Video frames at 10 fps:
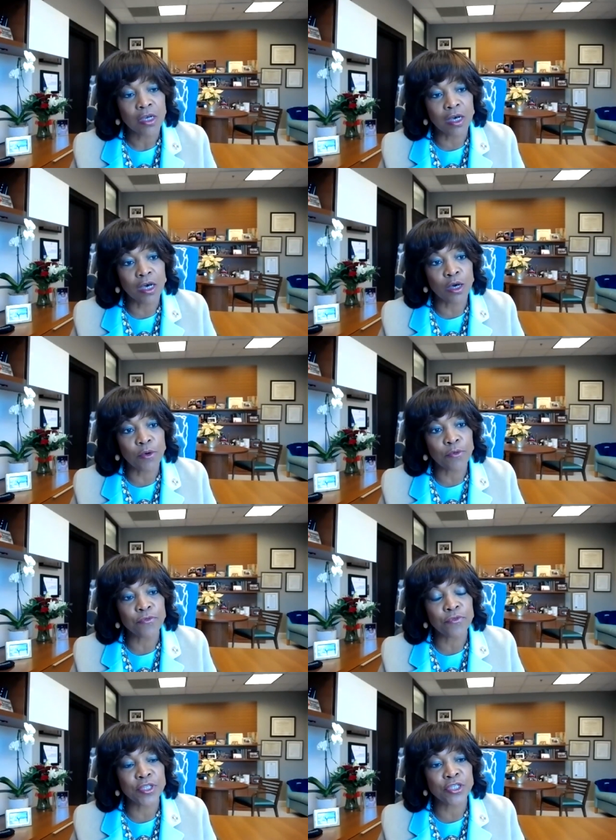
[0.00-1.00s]
of
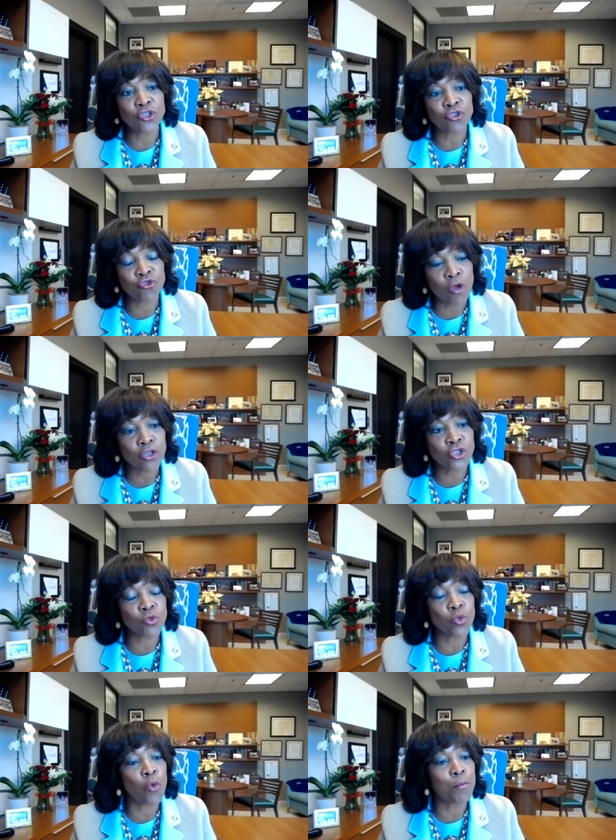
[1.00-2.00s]
the
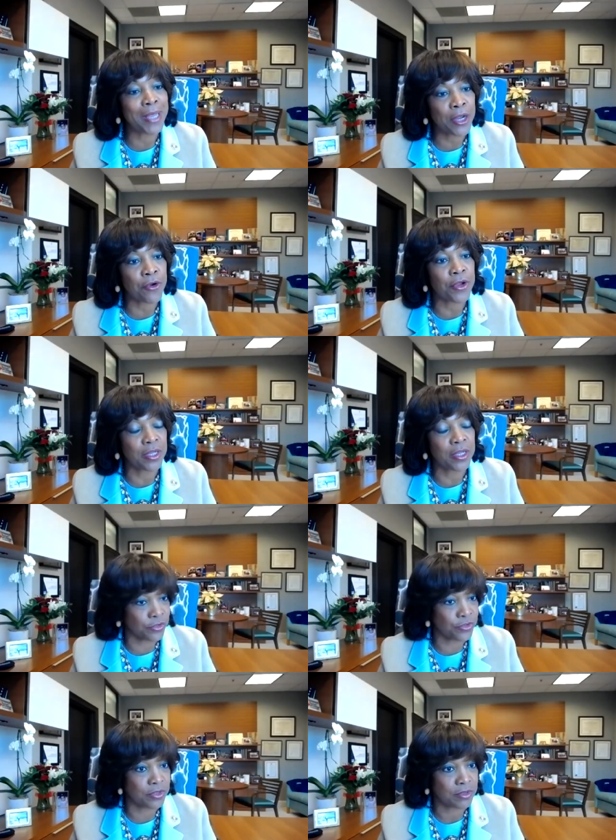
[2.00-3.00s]
structural
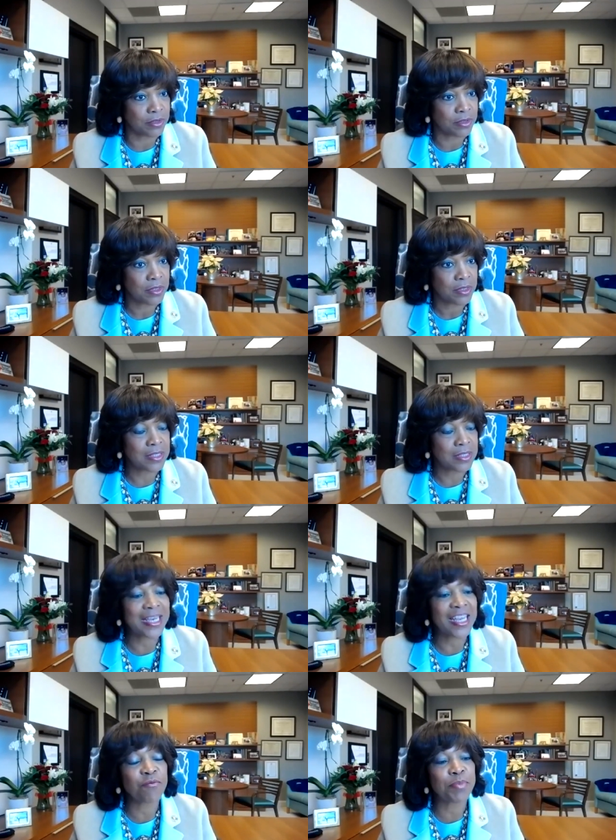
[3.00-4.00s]
barriers that
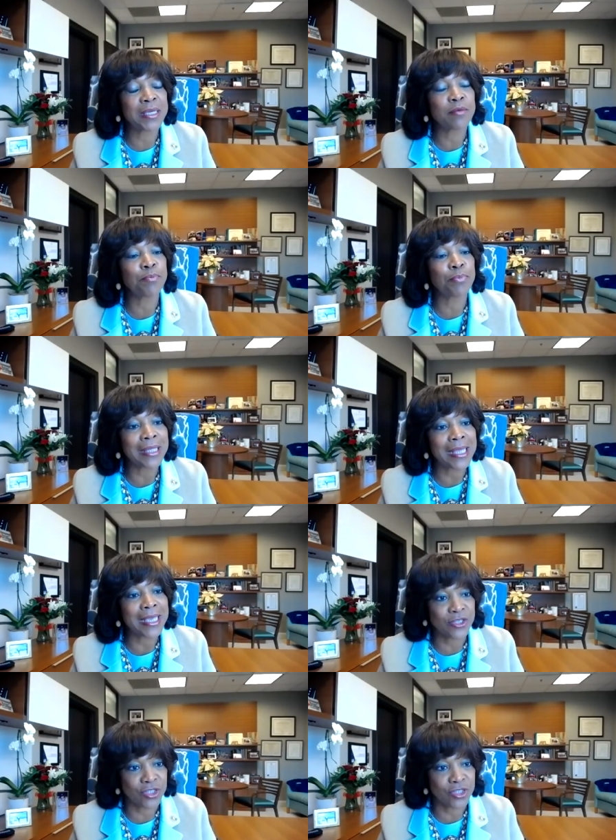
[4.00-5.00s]
have been
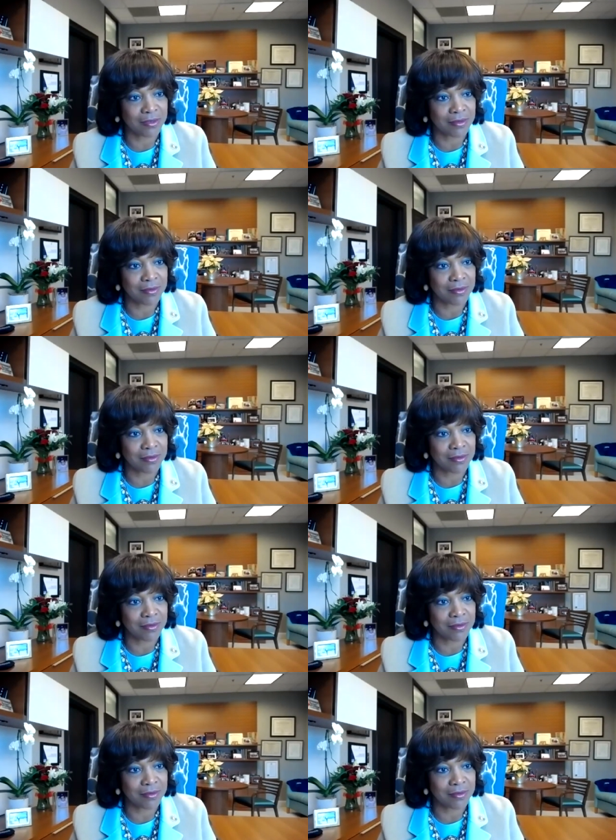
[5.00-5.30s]
placed